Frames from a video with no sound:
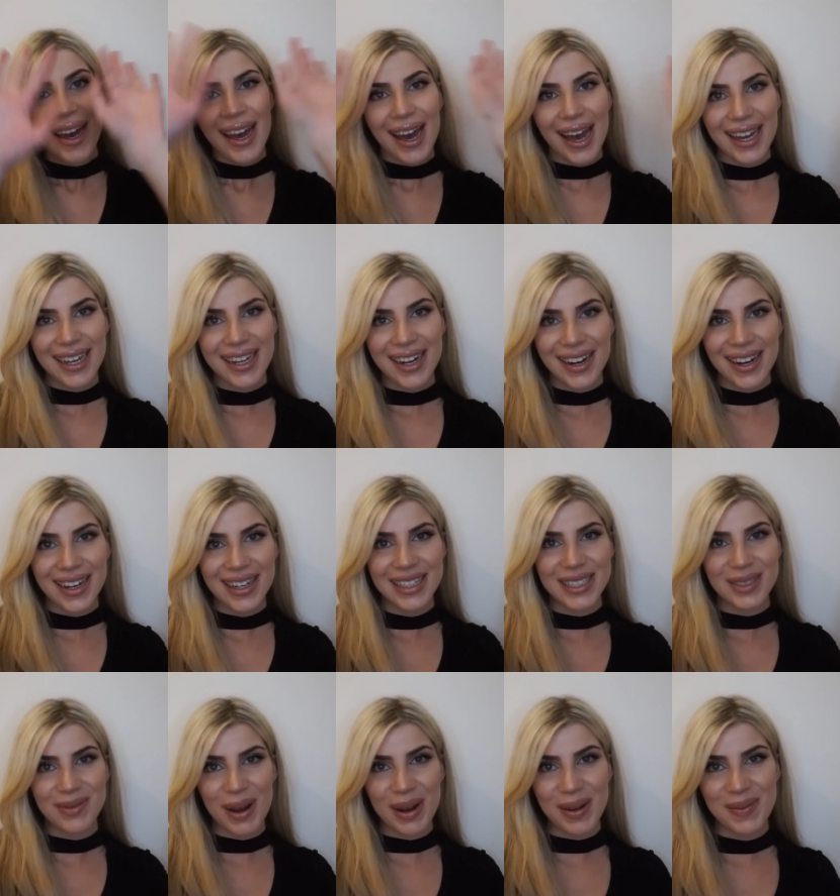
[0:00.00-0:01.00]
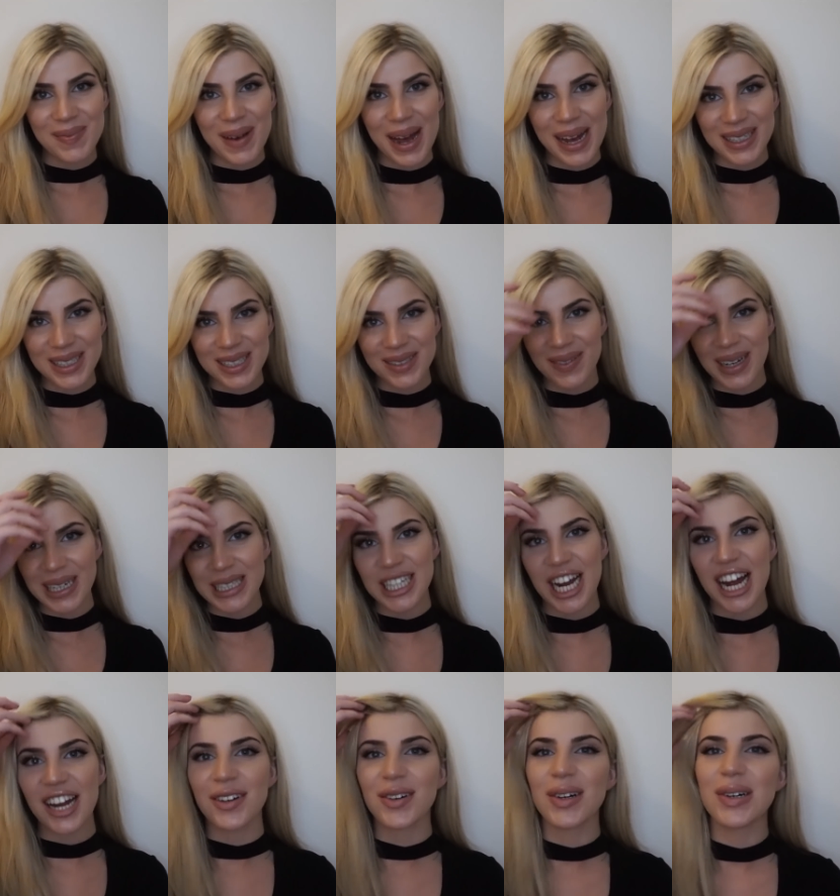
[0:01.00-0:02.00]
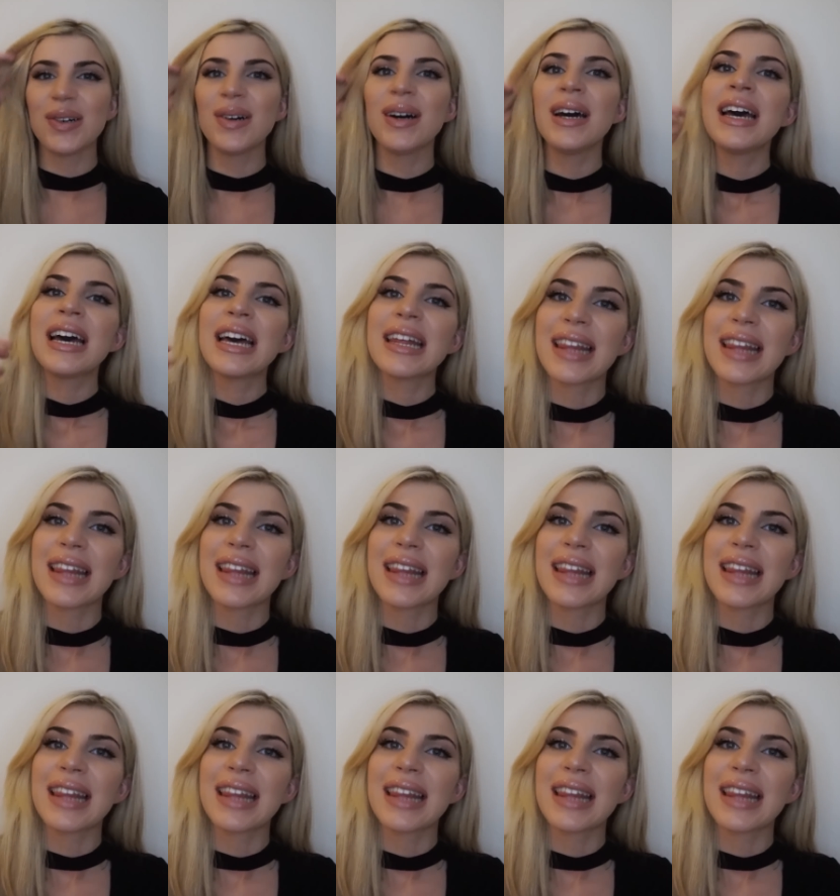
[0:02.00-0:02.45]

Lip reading: Hey guys, welcome back to my channel.